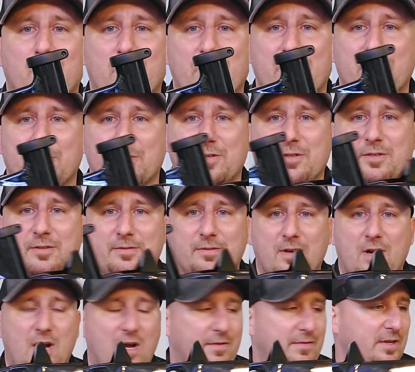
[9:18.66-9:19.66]
wheels,
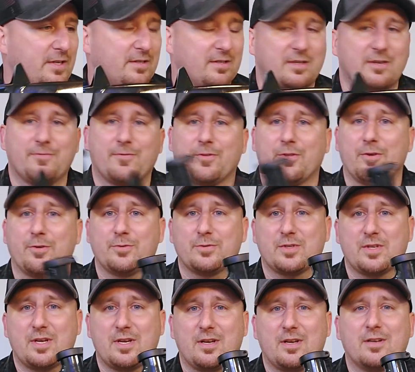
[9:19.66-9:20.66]
obviously, for those
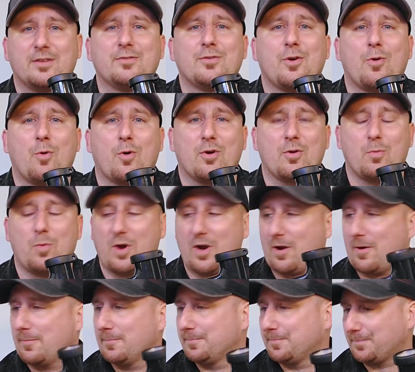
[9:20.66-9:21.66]
who aren't
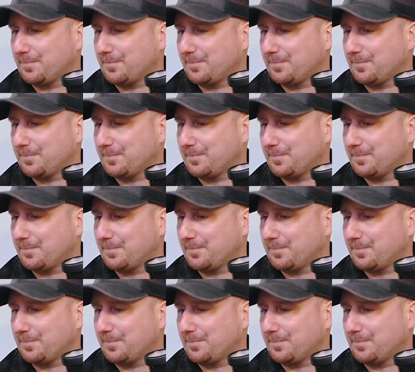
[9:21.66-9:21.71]
aware.